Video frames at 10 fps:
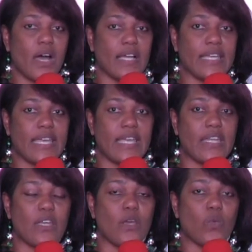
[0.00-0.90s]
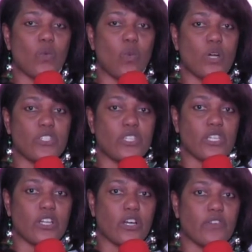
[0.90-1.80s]
Again, we want to
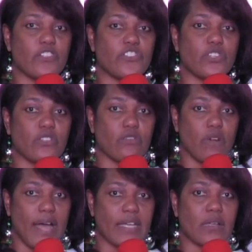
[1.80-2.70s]
encourage the writing